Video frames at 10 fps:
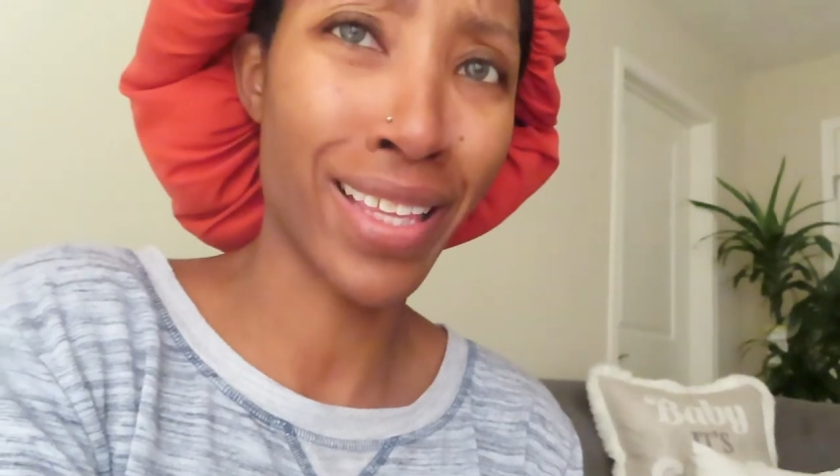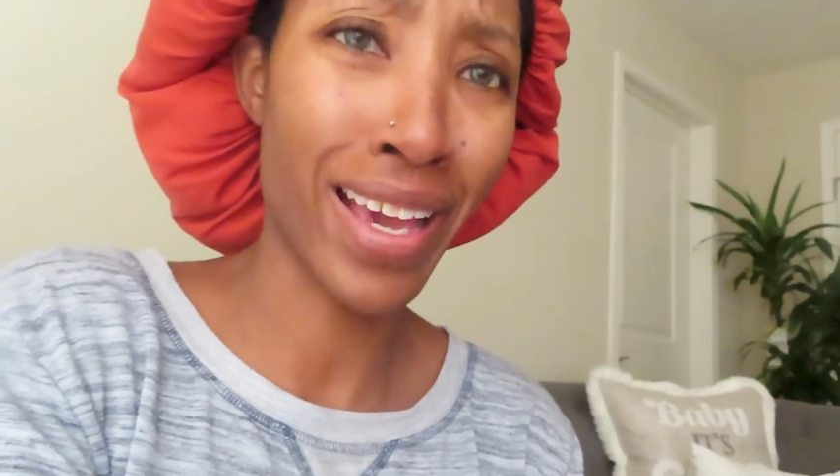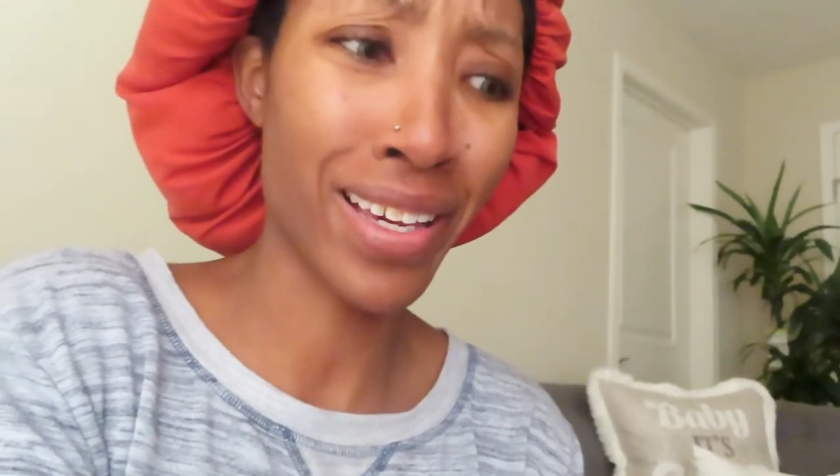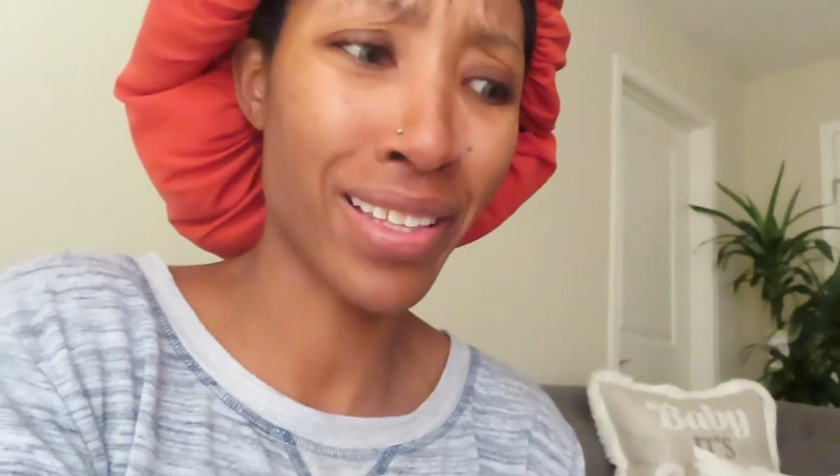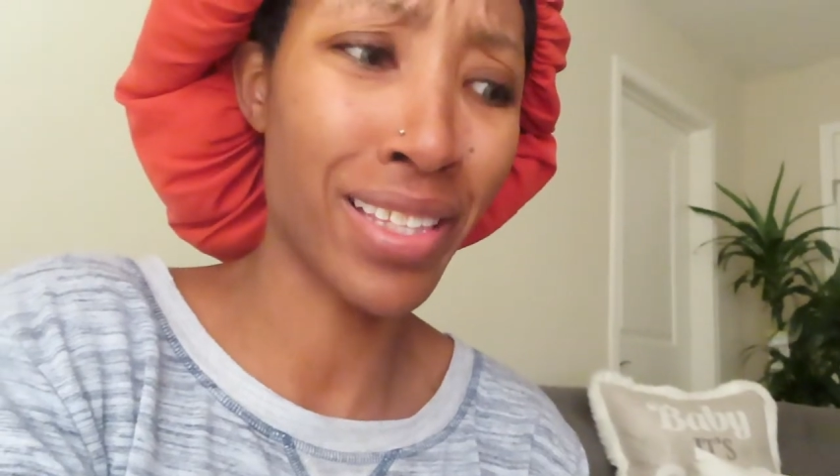
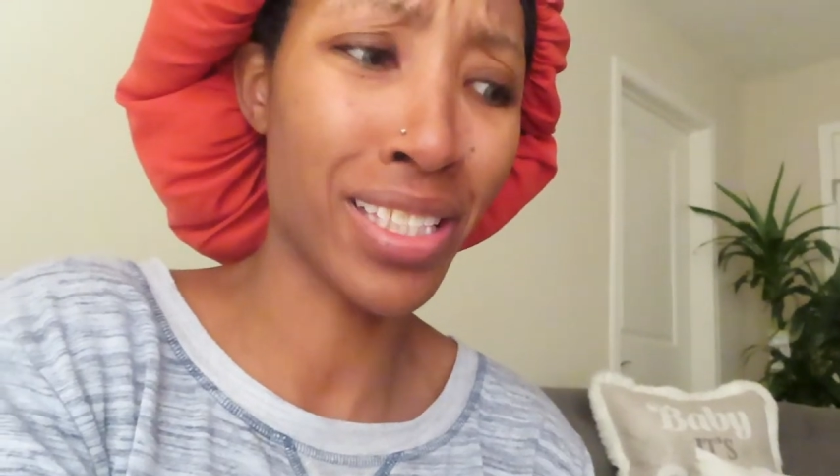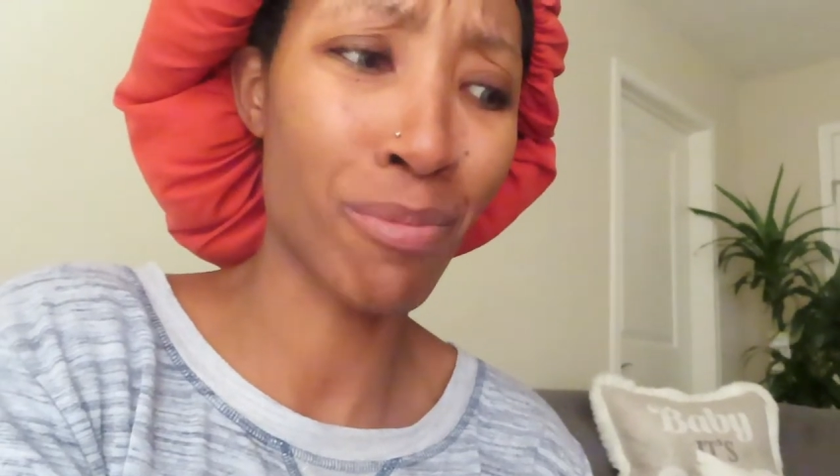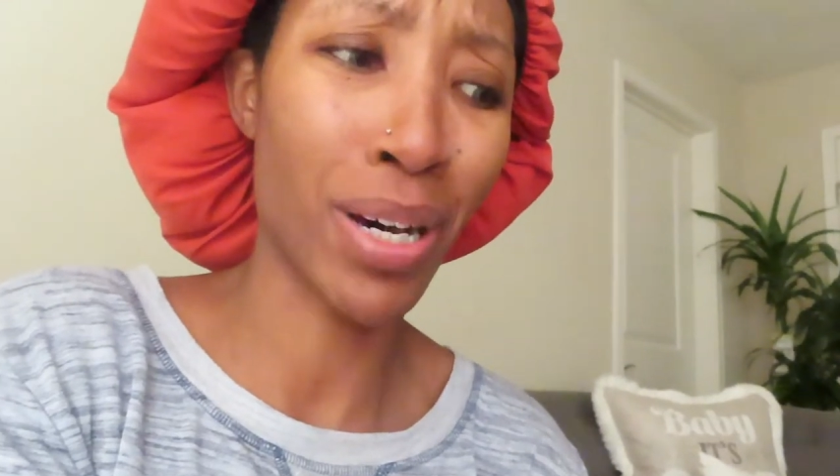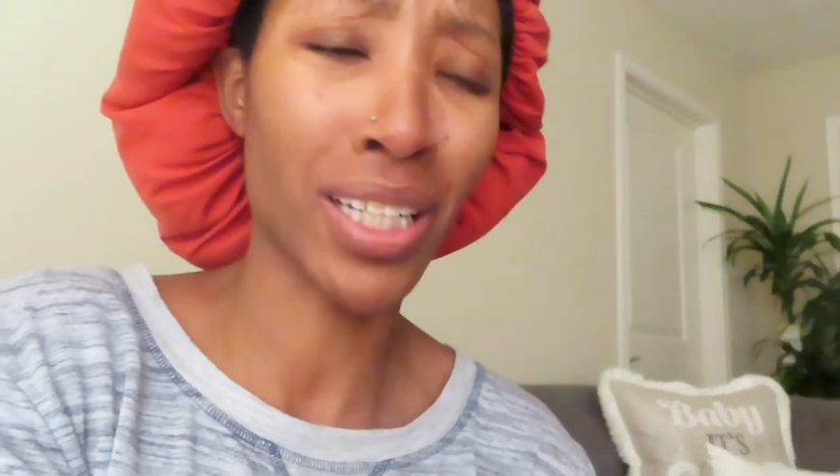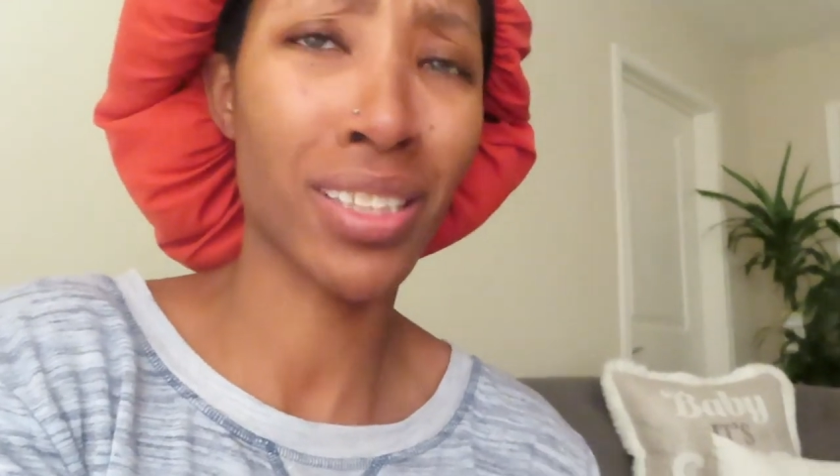think this
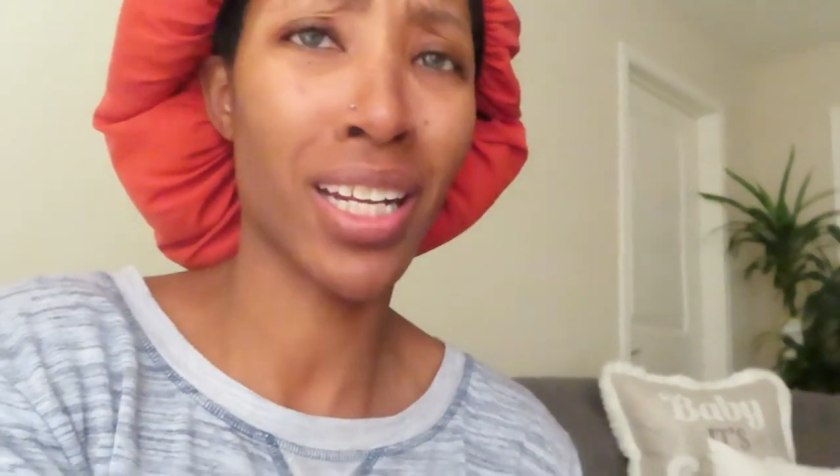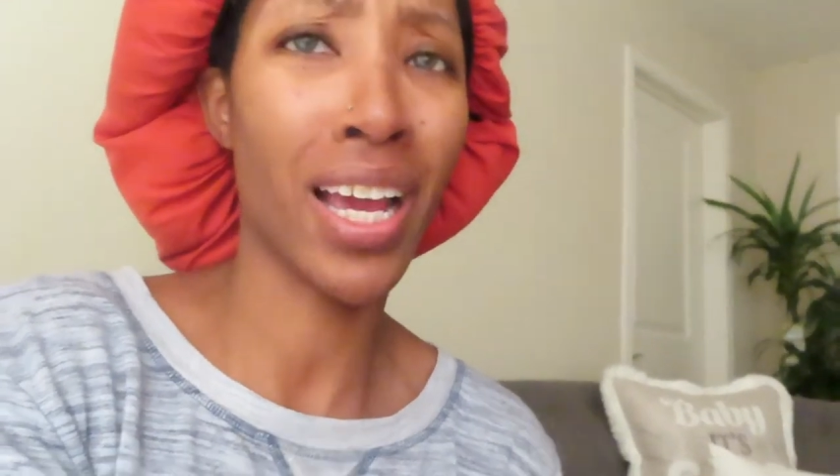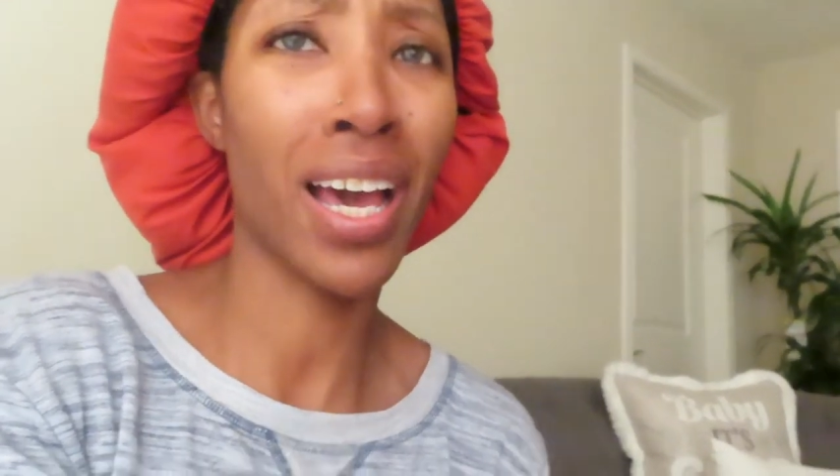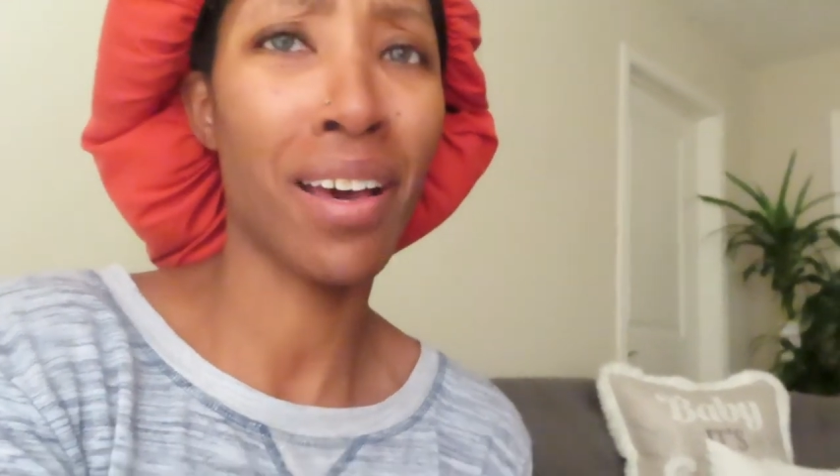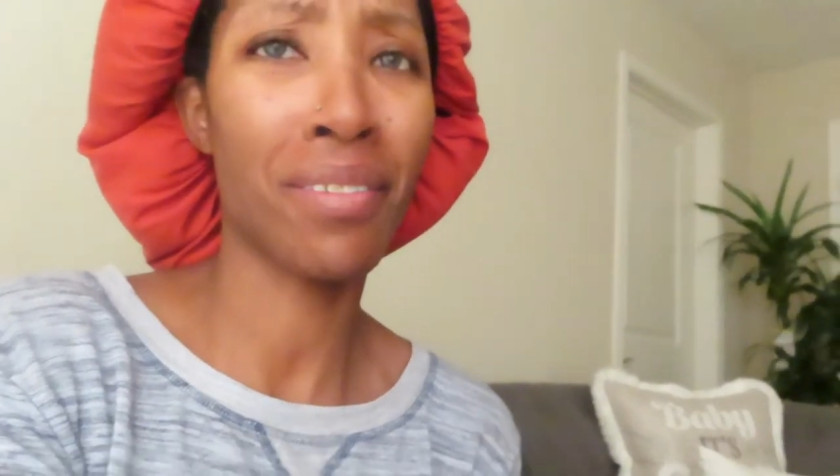box that I
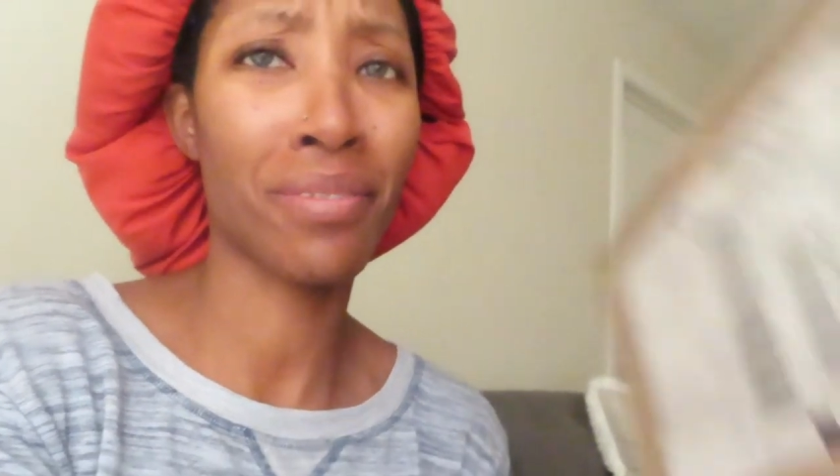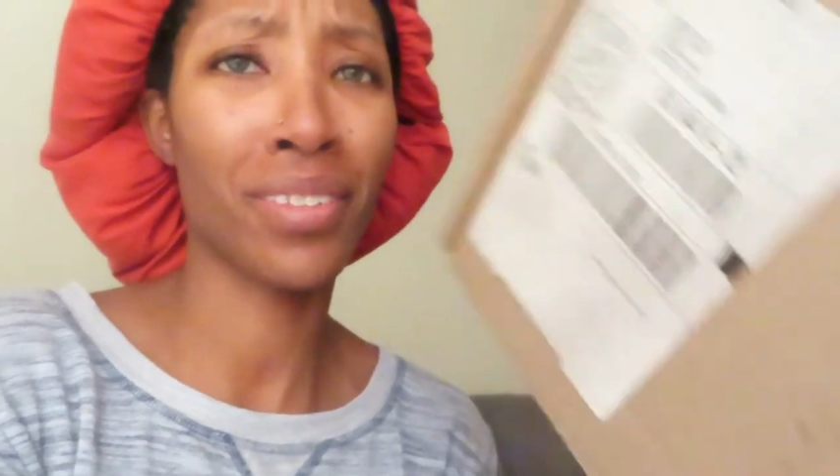have,